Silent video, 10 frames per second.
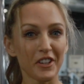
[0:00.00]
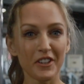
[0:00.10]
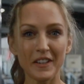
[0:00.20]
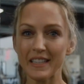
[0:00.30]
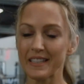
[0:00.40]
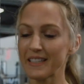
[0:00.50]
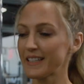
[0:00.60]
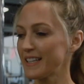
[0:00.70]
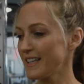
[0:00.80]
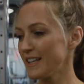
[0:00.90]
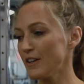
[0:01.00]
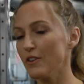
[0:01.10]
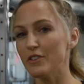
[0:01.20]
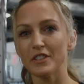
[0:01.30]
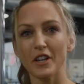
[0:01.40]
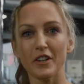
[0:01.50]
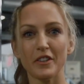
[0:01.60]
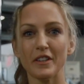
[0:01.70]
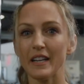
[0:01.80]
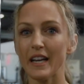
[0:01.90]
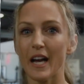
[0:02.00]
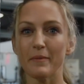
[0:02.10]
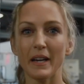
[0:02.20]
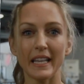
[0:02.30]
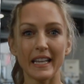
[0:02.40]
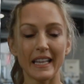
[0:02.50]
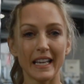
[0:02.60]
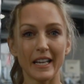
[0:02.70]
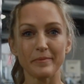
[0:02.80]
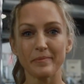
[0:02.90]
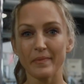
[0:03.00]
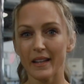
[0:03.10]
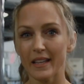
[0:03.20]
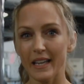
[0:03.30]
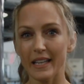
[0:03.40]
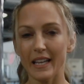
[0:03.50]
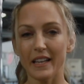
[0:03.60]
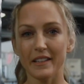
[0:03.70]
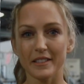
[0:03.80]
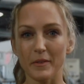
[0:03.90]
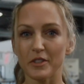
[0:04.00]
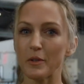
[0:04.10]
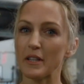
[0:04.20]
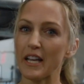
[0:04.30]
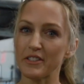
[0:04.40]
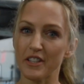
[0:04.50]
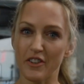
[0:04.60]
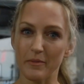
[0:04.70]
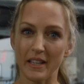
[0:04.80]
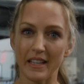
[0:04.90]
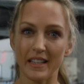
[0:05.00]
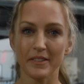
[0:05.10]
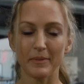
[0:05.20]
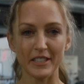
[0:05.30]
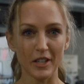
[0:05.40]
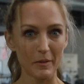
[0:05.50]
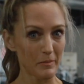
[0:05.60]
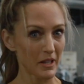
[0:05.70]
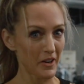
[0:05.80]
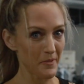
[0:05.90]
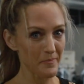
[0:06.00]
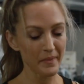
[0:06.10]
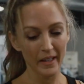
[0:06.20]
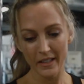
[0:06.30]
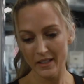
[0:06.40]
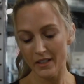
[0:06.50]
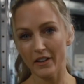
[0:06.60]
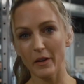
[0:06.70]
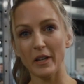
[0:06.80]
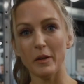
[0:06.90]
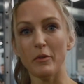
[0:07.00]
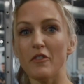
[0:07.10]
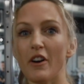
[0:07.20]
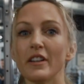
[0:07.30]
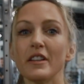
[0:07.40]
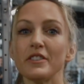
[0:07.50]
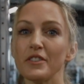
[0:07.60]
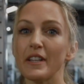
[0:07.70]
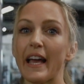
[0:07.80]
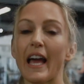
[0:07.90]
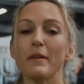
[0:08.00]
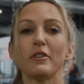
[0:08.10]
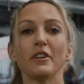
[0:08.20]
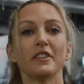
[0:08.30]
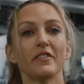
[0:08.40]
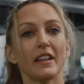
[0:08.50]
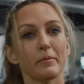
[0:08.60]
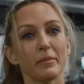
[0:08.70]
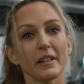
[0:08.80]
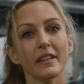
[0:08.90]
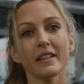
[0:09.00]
you. Also, any other tips you would like to hear from me, please comment below. Okay, we're going to move on to the hand glute developer,